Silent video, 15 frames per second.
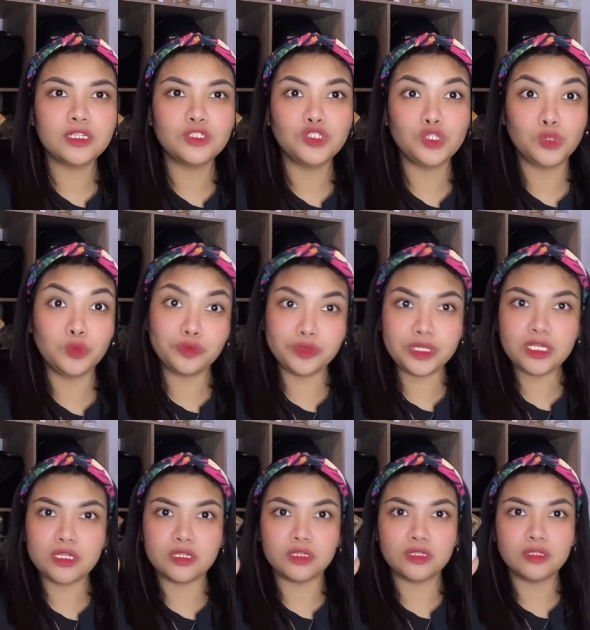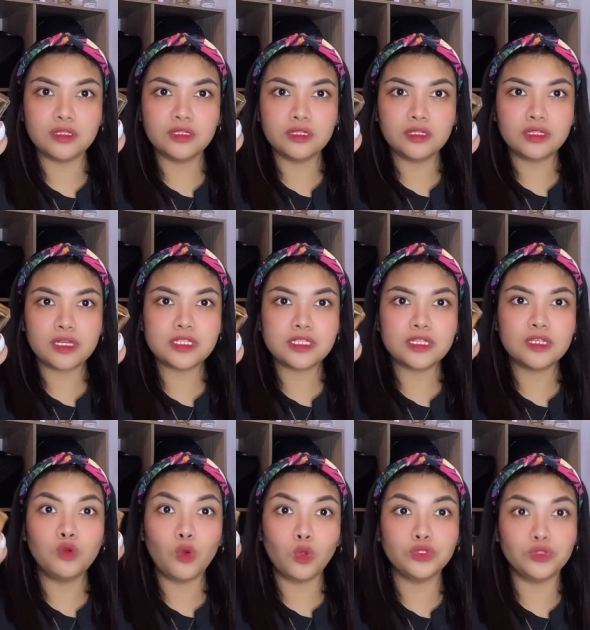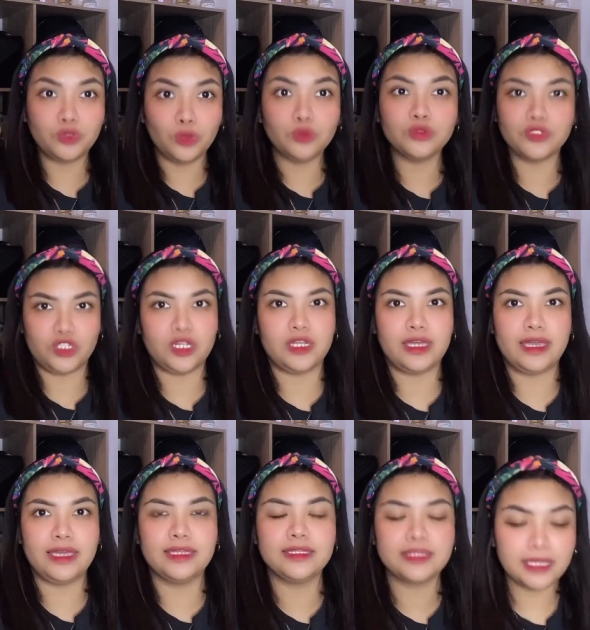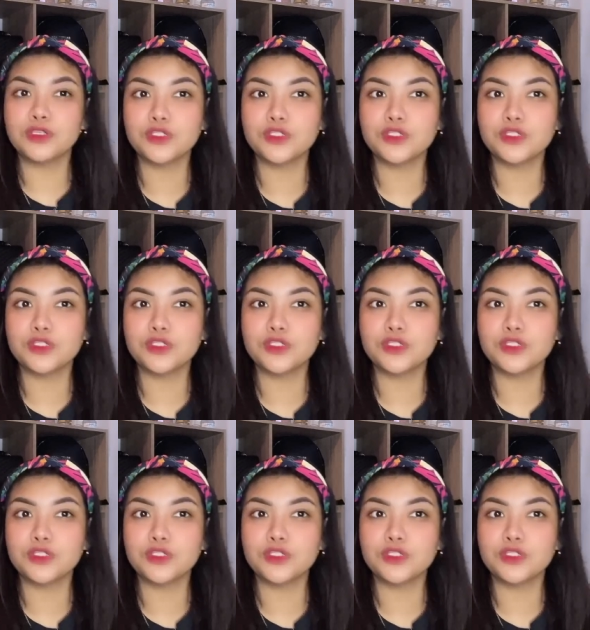jewelry. Kasi gold tone siya, guys.